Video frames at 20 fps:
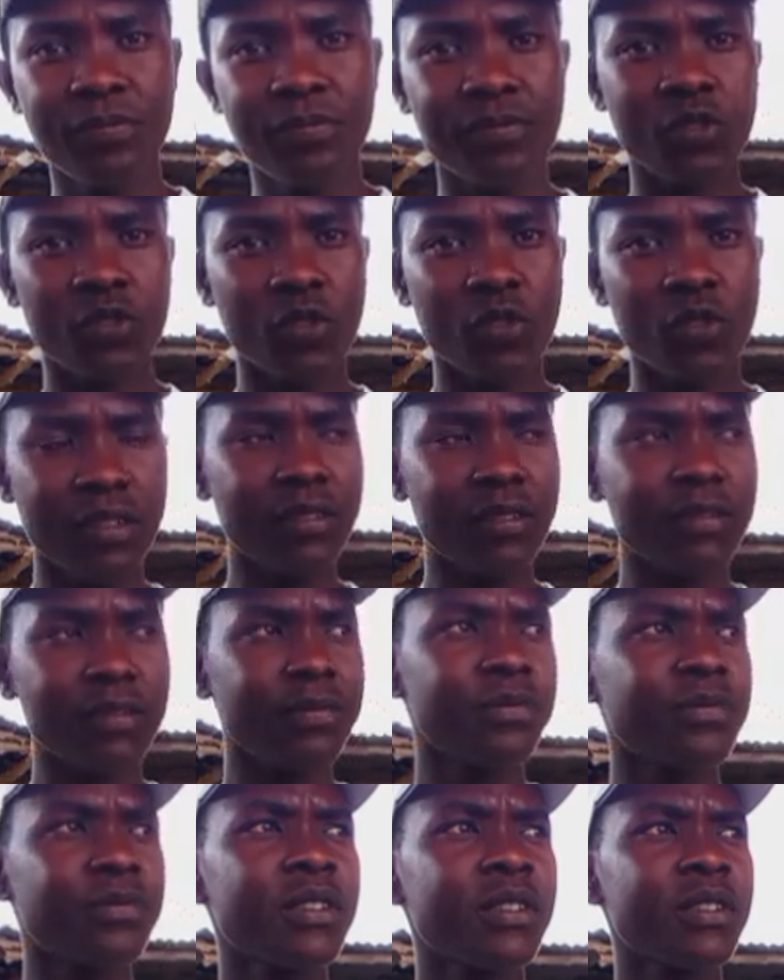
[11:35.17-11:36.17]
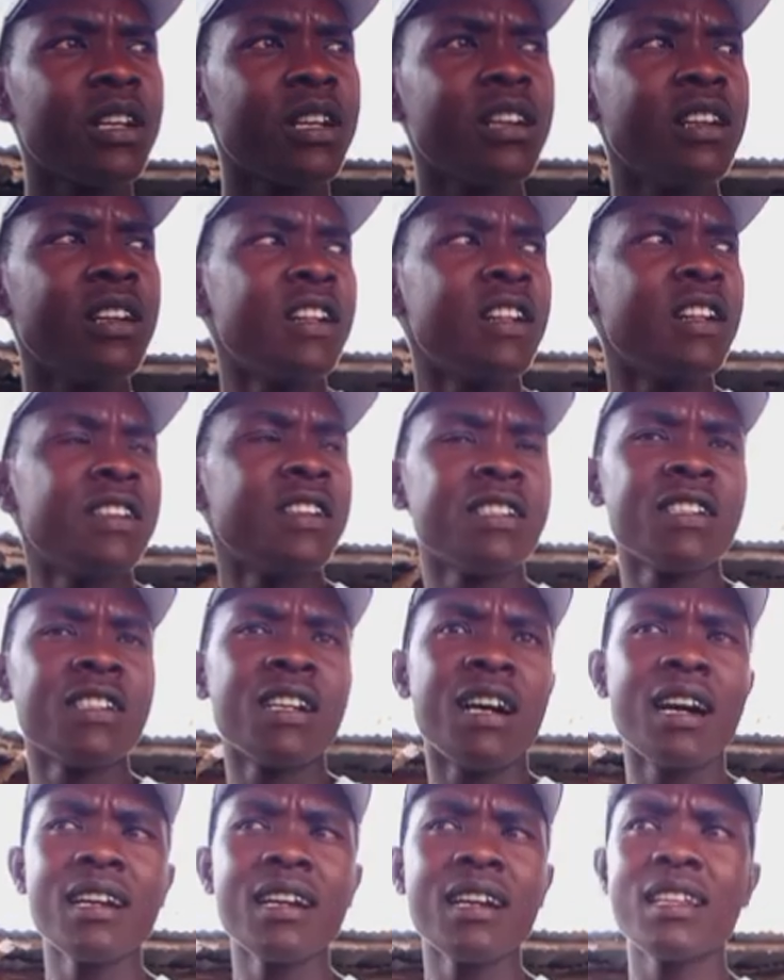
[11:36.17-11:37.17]
Okay.
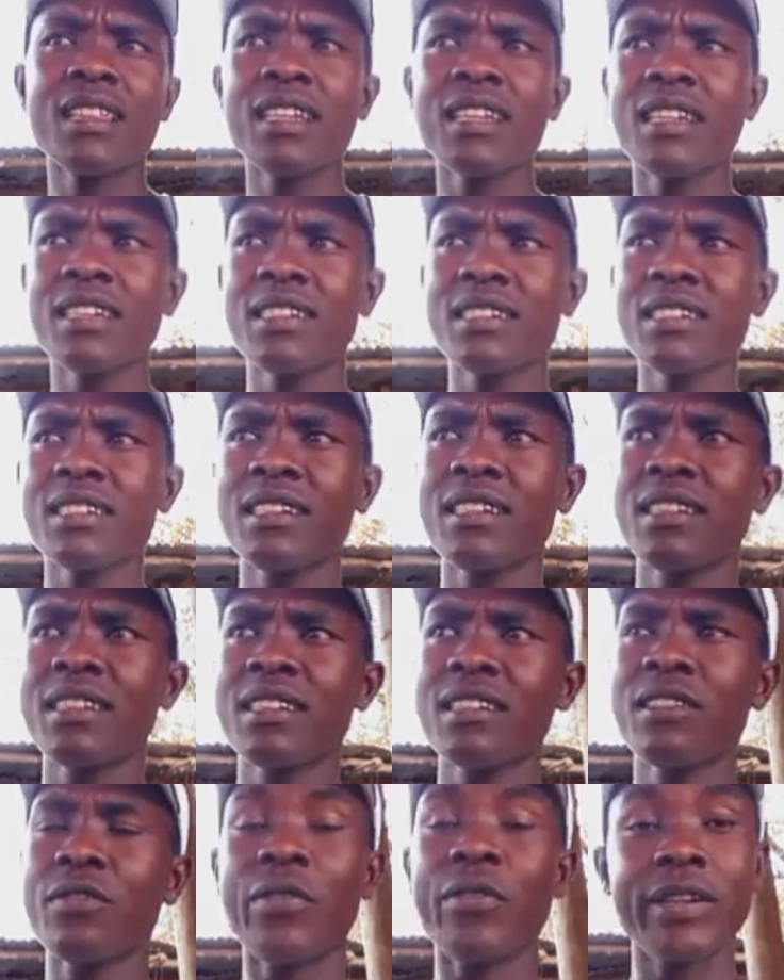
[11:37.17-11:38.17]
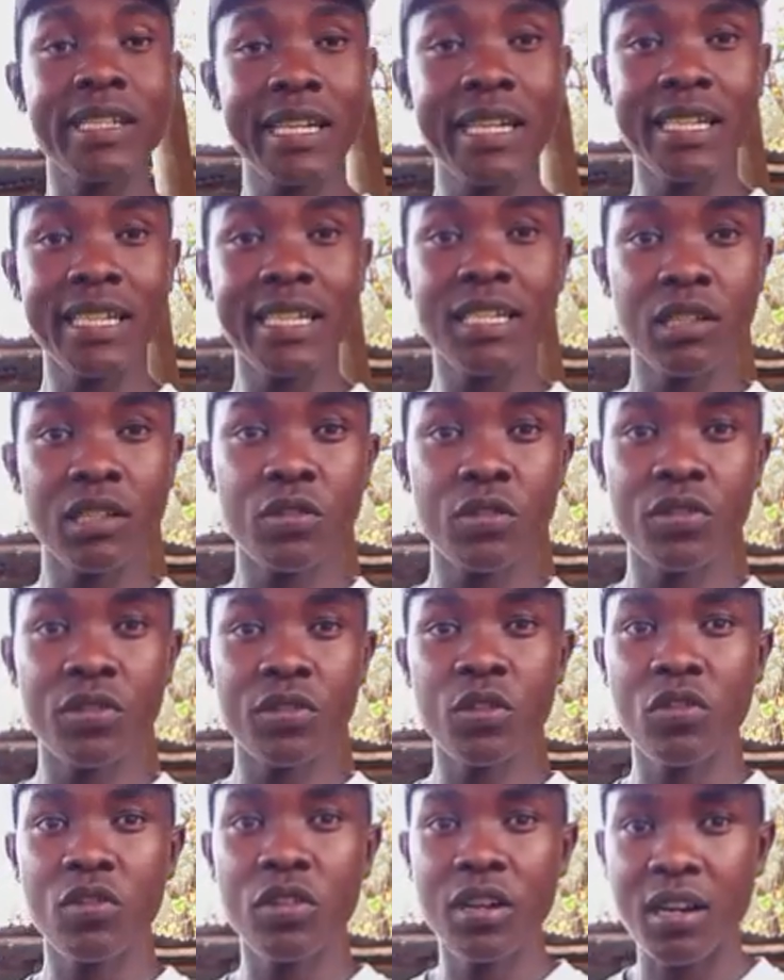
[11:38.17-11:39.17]
Another thing is the fertility of
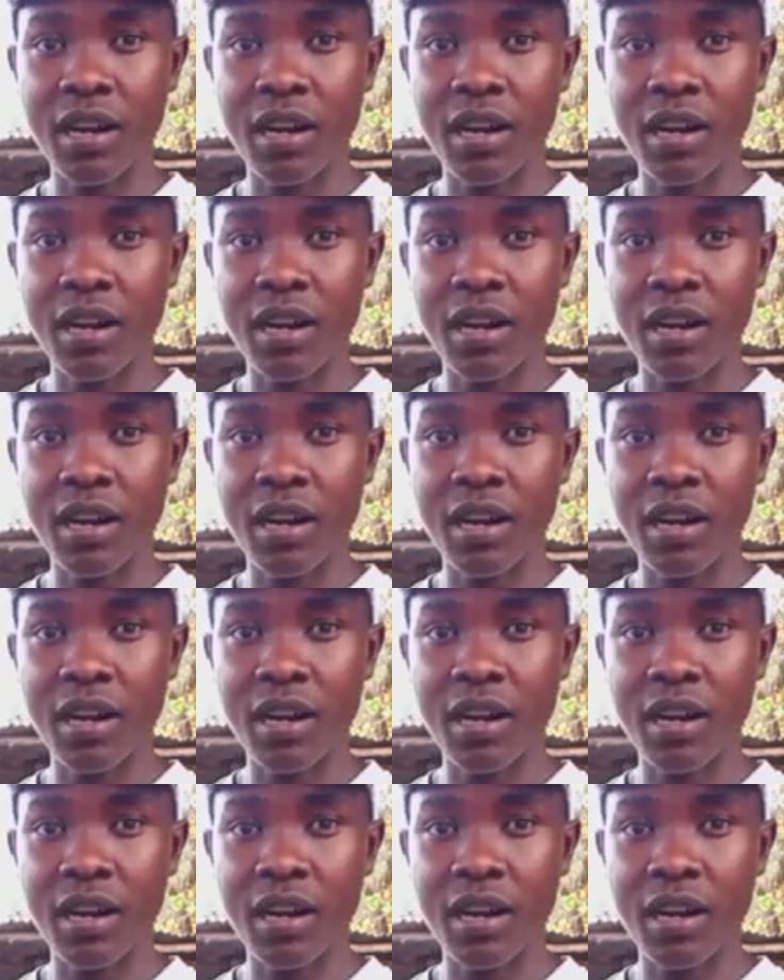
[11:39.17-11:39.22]
your